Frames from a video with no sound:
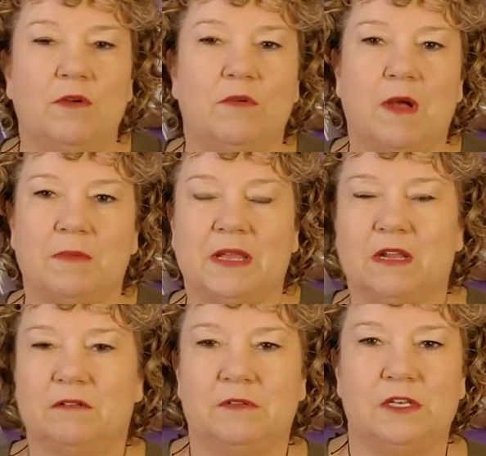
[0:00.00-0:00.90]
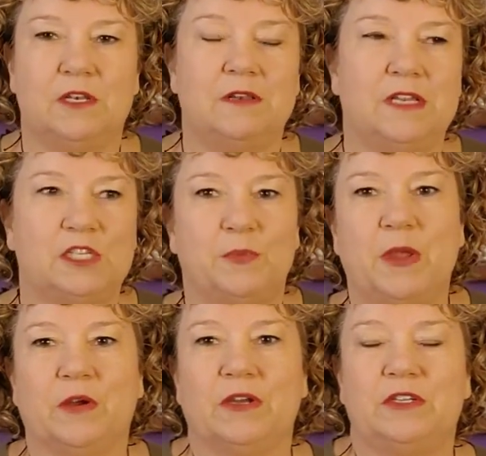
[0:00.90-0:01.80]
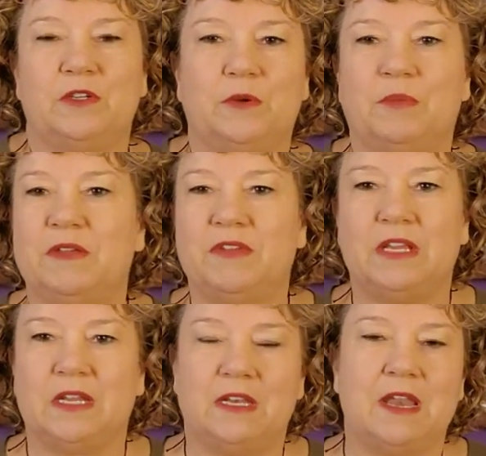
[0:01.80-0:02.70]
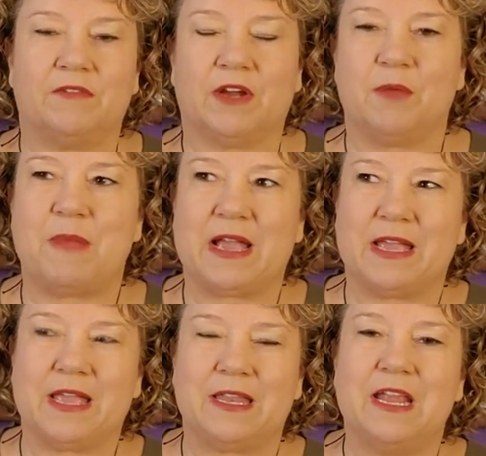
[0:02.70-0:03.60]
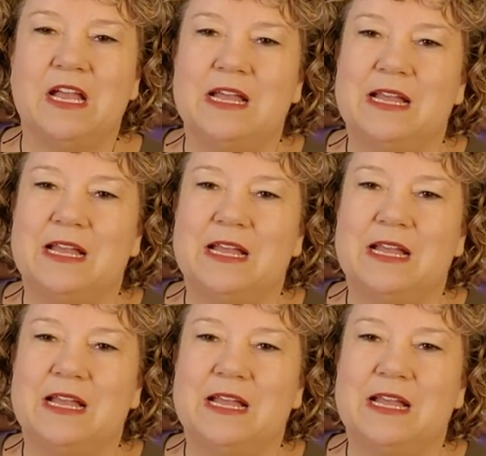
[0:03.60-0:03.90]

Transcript: oh, I'm going to disappear into oblivion and never come back again.